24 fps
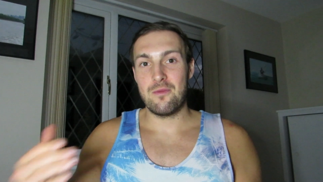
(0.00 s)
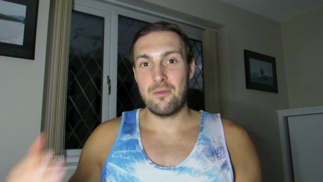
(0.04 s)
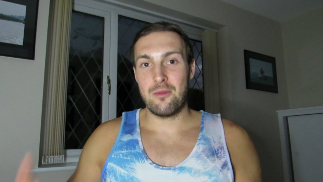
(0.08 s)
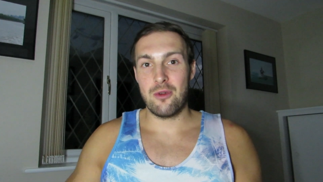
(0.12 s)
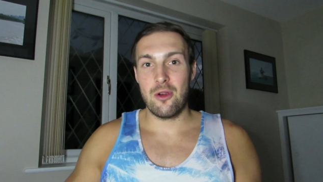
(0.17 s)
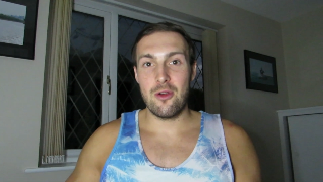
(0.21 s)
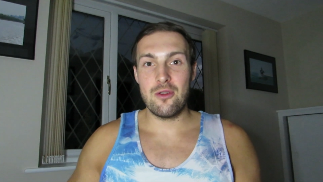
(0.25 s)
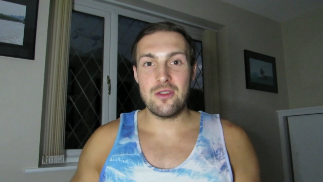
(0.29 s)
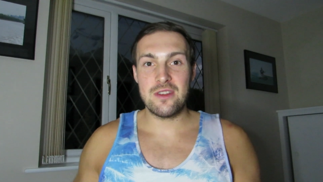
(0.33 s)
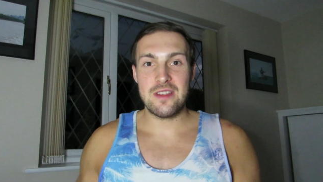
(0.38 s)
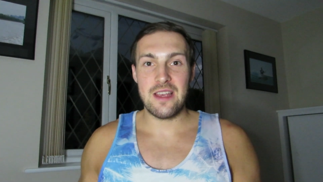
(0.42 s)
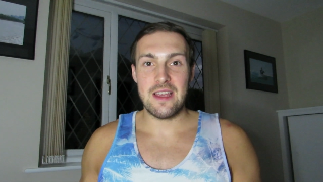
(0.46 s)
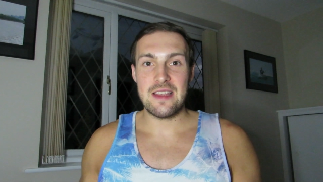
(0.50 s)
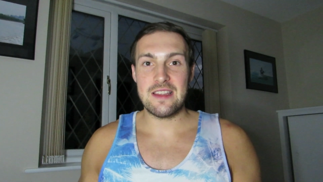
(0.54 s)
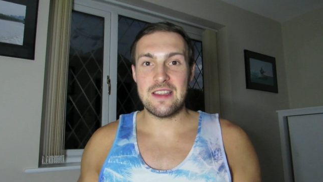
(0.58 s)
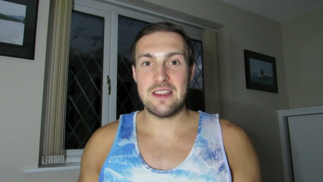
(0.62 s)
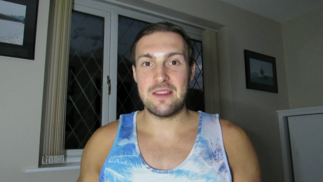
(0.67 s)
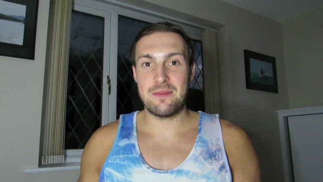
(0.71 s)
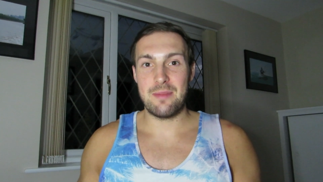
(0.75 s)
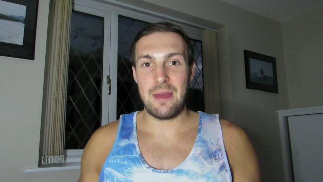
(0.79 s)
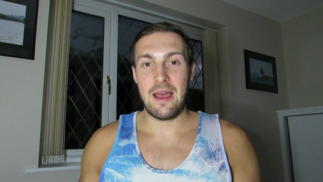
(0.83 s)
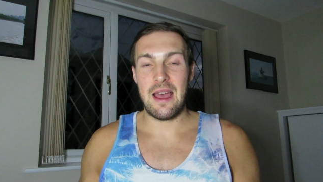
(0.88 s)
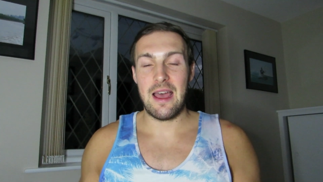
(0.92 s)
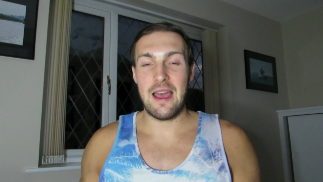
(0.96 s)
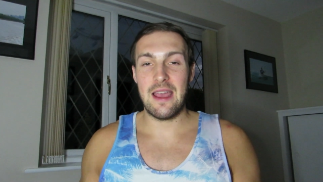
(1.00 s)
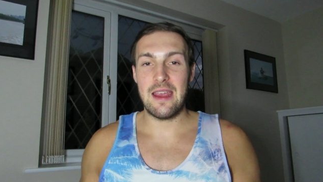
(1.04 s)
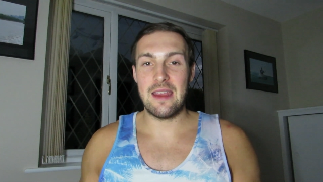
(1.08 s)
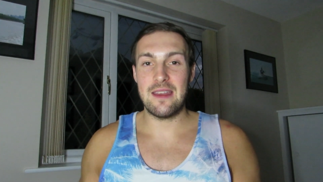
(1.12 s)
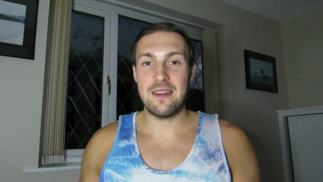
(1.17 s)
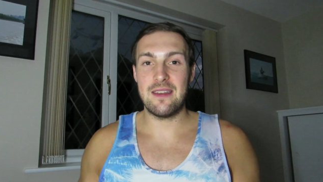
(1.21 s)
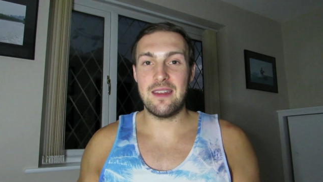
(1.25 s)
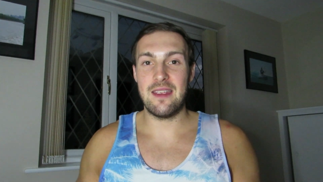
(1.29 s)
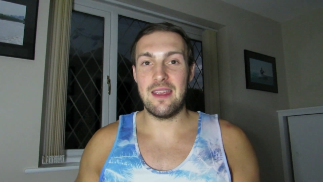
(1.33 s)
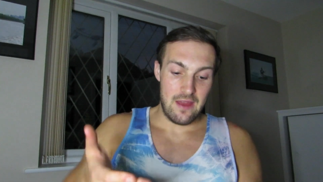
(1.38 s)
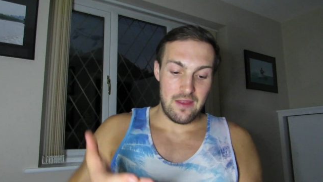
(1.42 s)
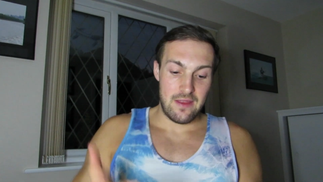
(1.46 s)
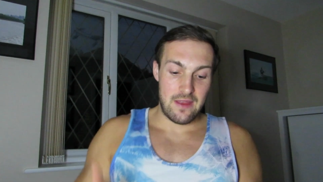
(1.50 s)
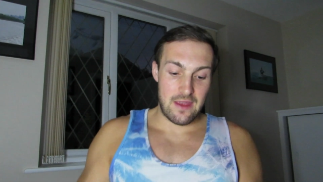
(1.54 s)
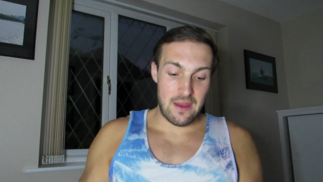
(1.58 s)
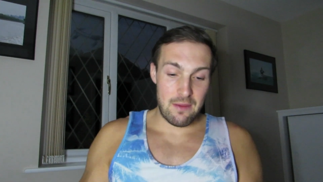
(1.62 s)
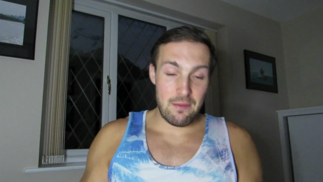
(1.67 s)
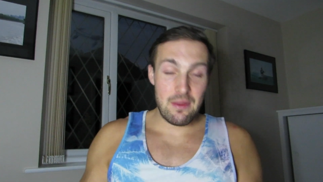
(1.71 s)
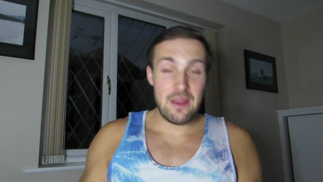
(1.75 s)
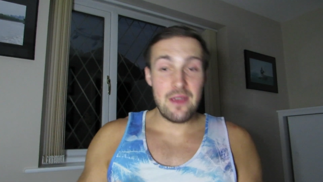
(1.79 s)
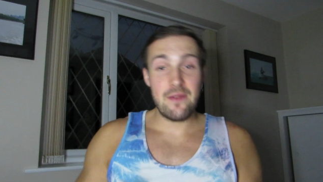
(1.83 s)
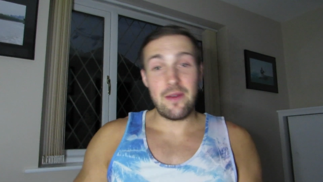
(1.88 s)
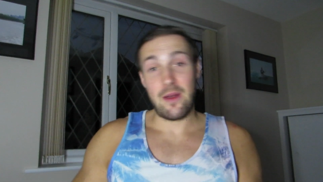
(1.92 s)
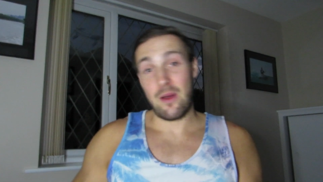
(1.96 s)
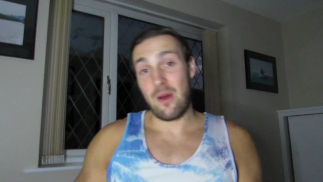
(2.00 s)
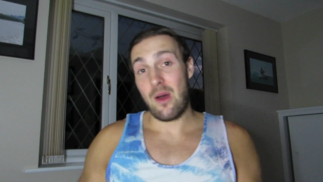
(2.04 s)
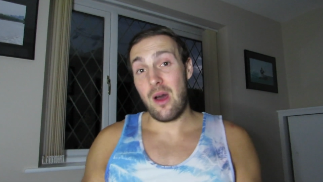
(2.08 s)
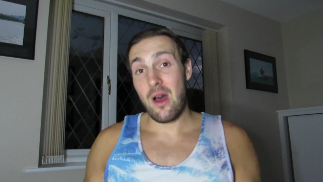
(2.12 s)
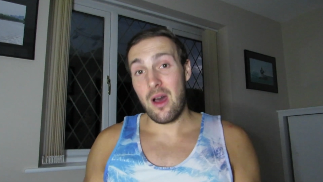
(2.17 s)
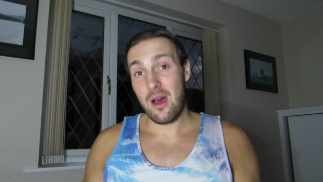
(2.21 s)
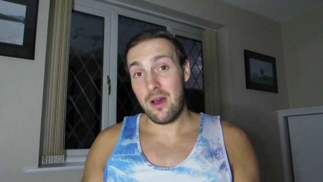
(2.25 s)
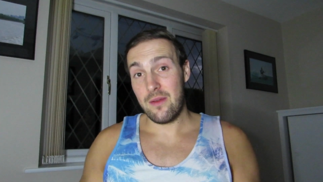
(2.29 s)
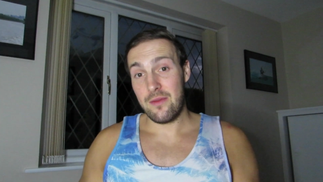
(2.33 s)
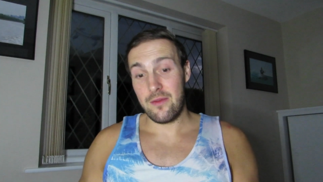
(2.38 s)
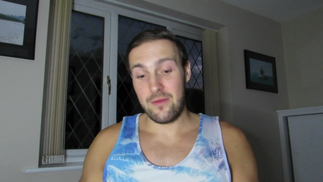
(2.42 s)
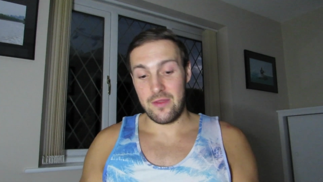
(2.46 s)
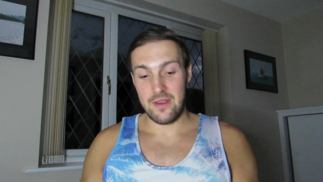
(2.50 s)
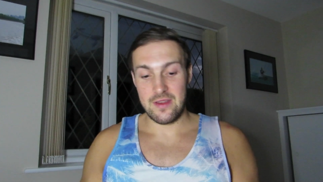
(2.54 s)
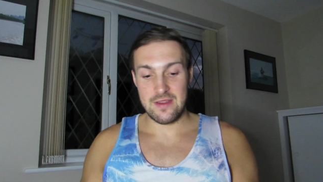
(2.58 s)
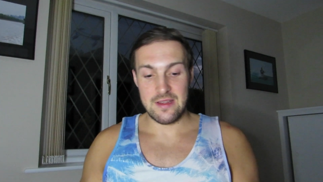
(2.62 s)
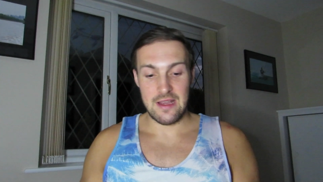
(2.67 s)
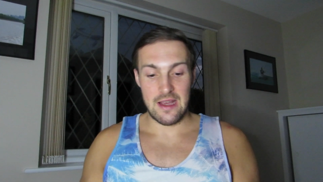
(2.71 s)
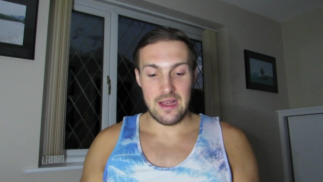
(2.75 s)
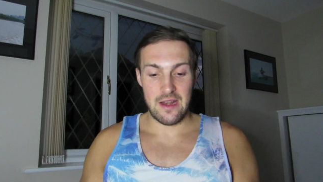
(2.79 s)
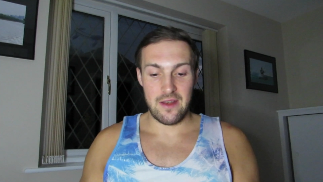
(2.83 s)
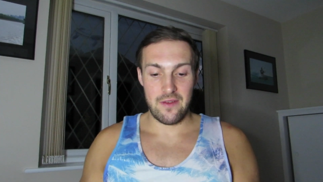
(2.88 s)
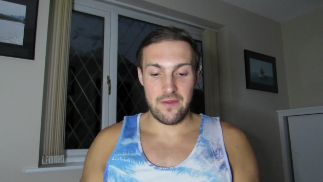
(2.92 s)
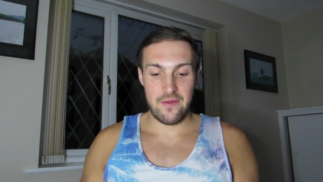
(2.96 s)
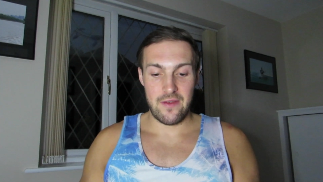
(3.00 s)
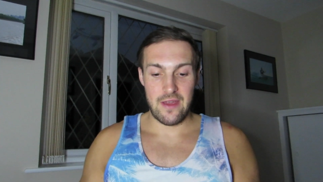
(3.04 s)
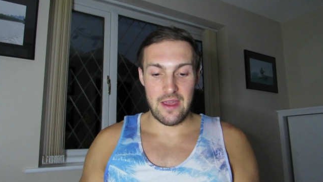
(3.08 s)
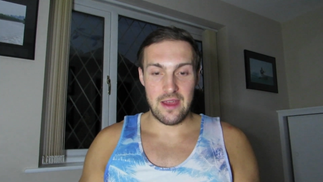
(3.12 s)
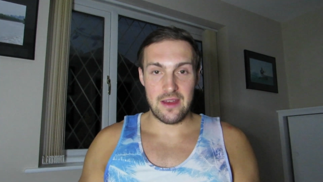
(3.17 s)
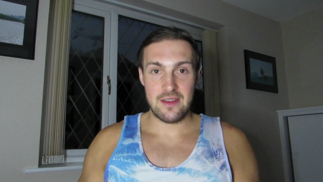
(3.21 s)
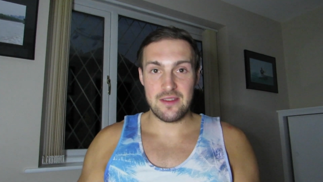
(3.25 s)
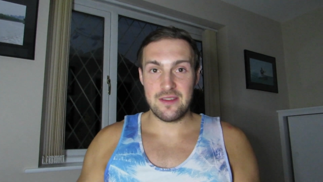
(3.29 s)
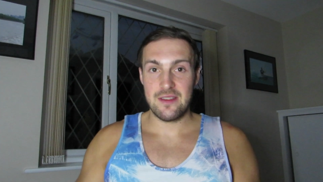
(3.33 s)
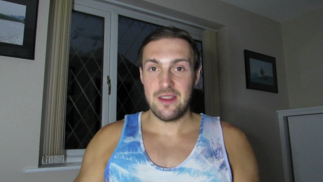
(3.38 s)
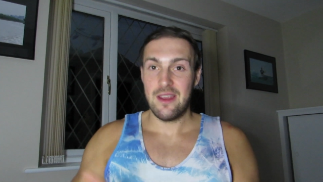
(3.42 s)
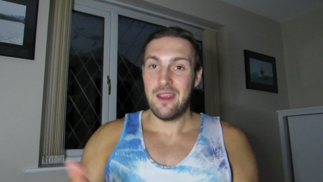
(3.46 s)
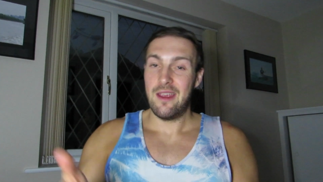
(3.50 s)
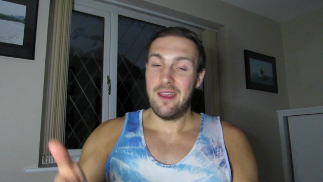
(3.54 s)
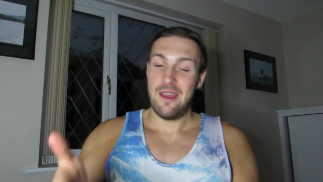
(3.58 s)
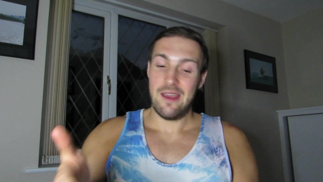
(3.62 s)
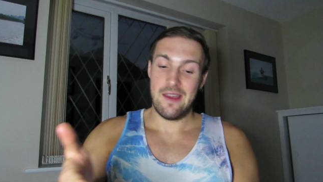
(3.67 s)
processes behind it. They leave out half of the side effects